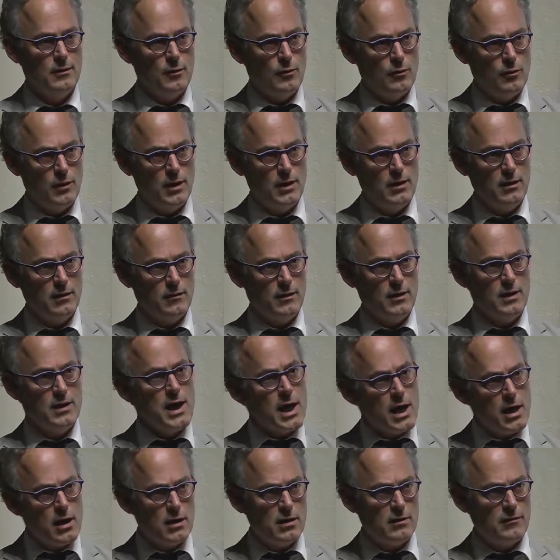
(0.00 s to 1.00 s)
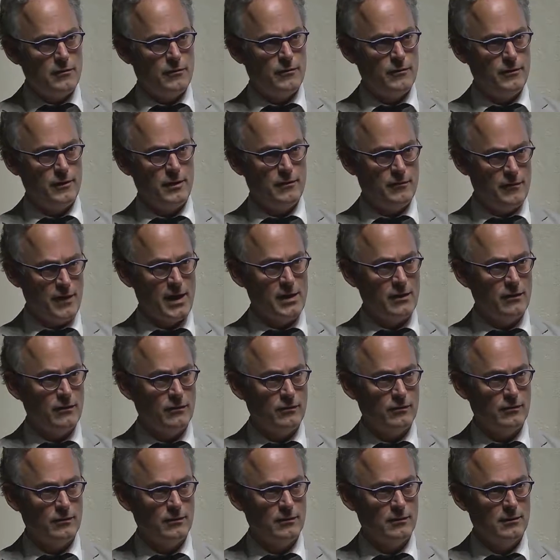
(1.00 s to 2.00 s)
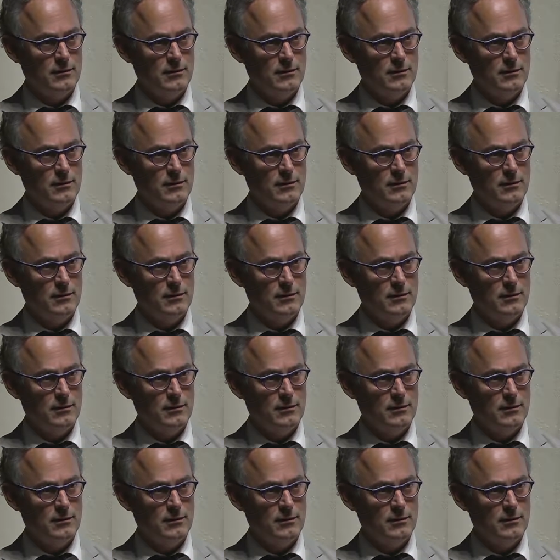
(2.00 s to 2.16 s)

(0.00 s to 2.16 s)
the, the narrative events,